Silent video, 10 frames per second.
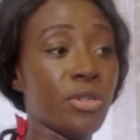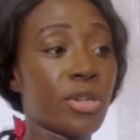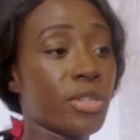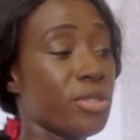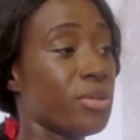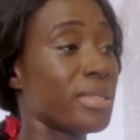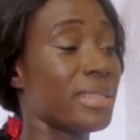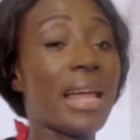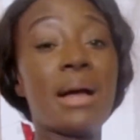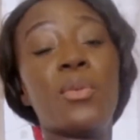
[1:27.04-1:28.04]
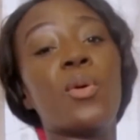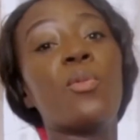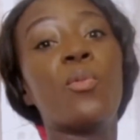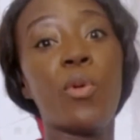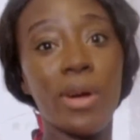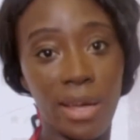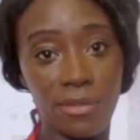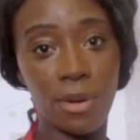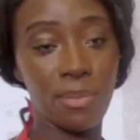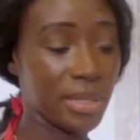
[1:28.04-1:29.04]
you can use lamb,
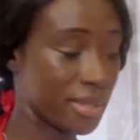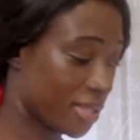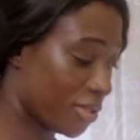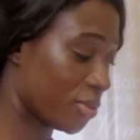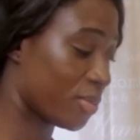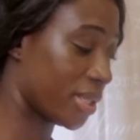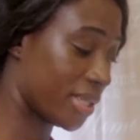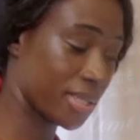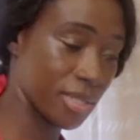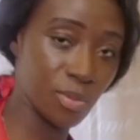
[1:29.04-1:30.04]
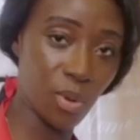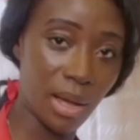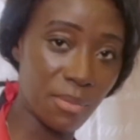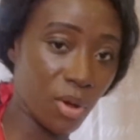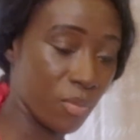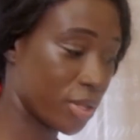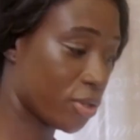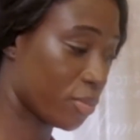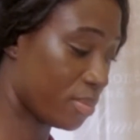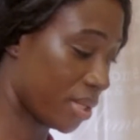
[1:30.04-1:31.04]
whatever pleases you, but this is what I'm going
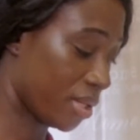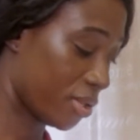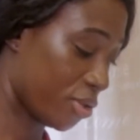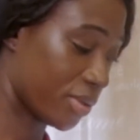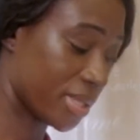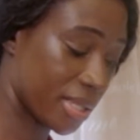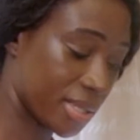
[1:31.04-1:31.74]
to be using